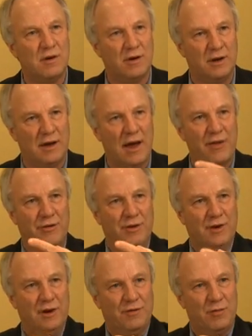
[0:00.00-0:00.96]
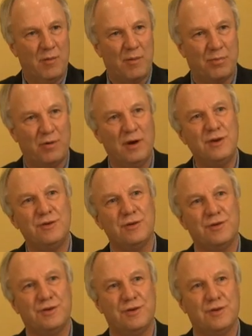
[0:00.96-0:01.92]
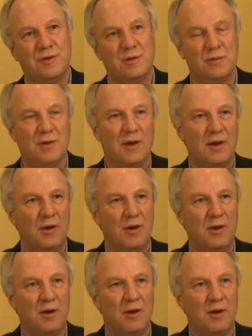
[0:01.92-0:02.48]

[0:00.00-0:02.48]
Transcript: only gathering data from operational systems,